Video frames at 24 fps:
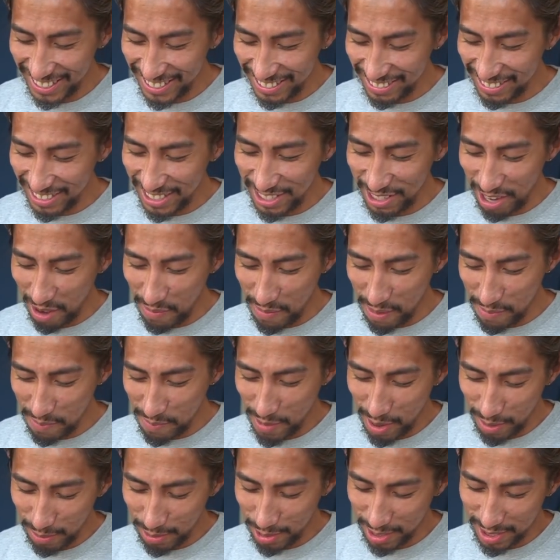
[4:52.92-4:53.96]
We're dropping
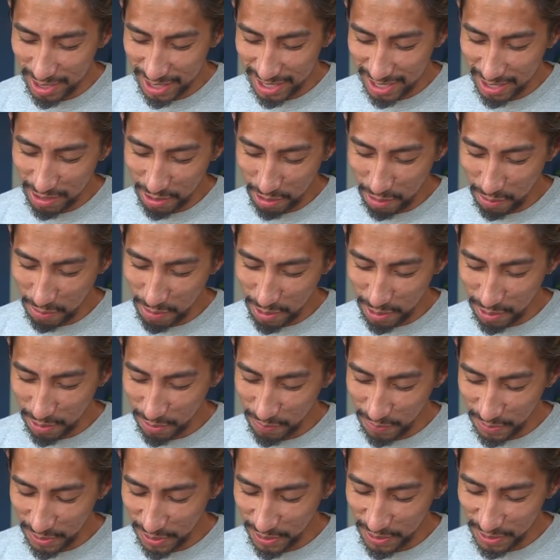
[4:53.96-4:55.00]
bombs to the Scorpio.
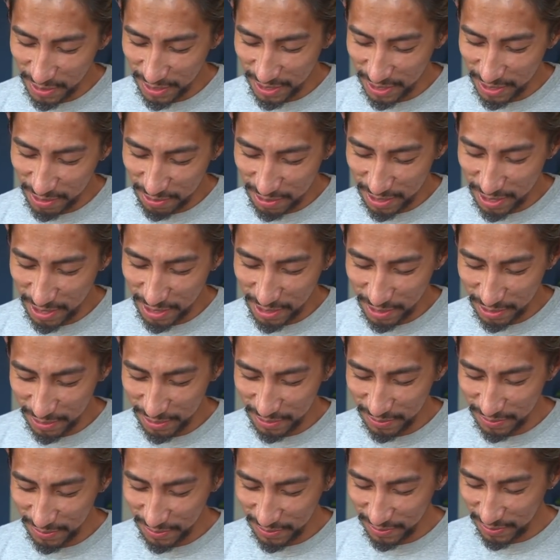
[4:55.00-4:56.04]
Okay, here we
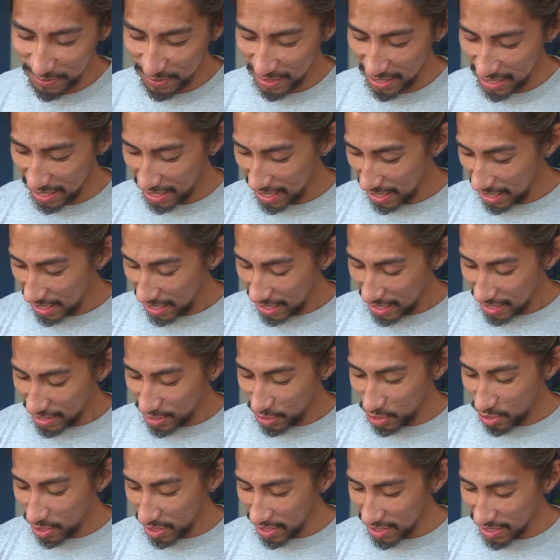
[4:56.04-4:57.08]
go.
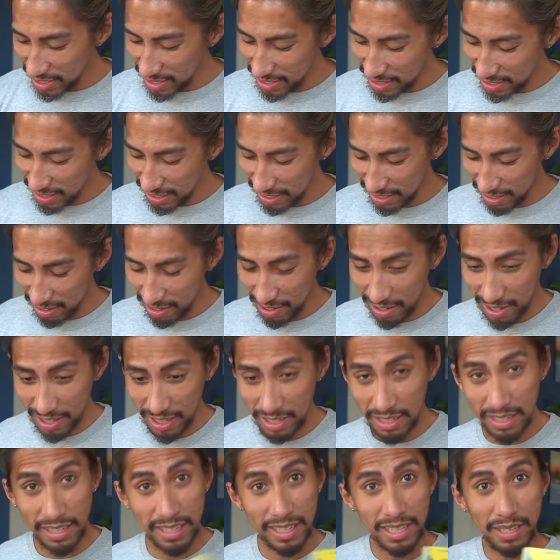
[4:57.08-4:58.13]
Justice
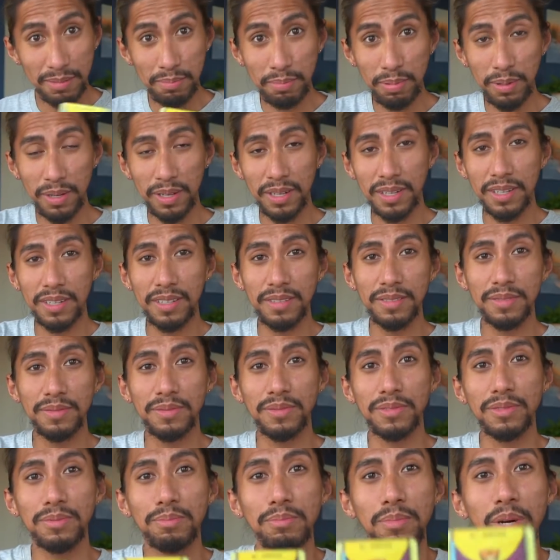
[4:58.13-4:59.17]
card, Libra.
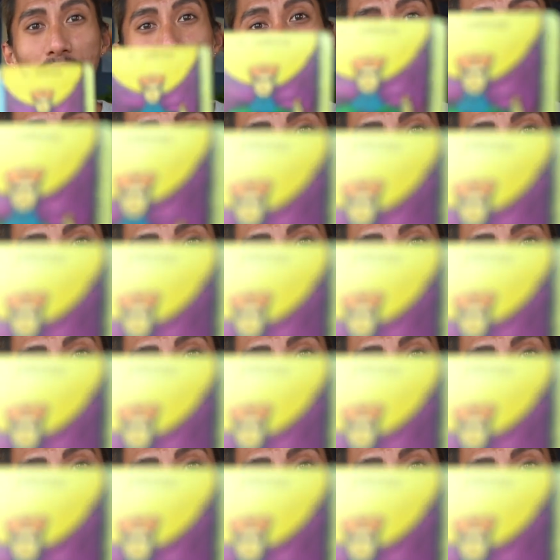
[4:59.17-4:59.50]
Mars is